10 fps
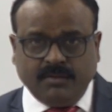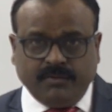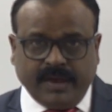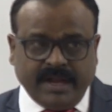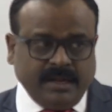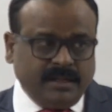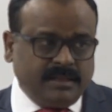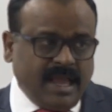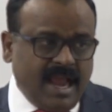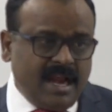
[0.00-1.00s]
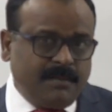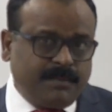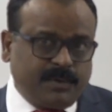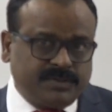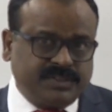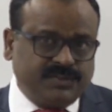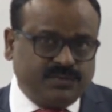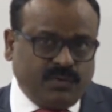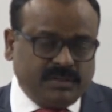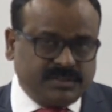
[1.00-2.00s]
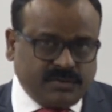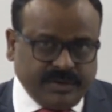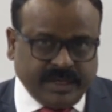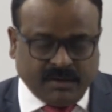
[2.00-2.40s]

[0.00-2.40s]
when that process was going